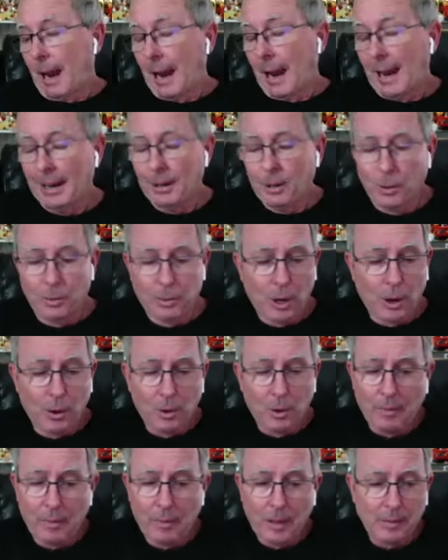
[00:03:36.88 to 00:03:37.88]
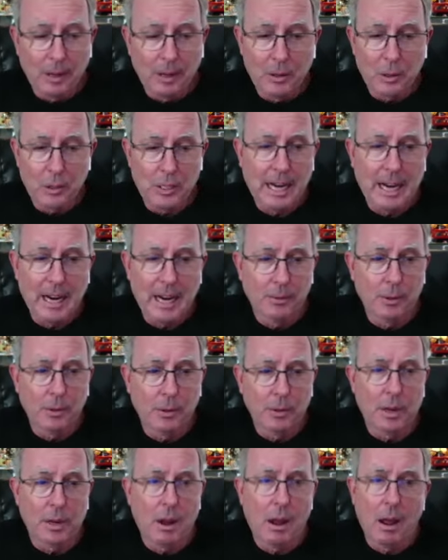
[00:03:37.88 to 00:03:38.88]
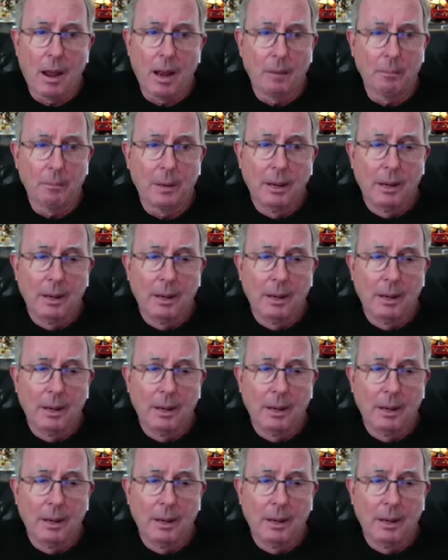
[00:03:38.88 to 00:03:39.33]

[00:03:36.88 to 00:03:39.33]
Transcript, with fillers: I, I don't know. I think they just have their time,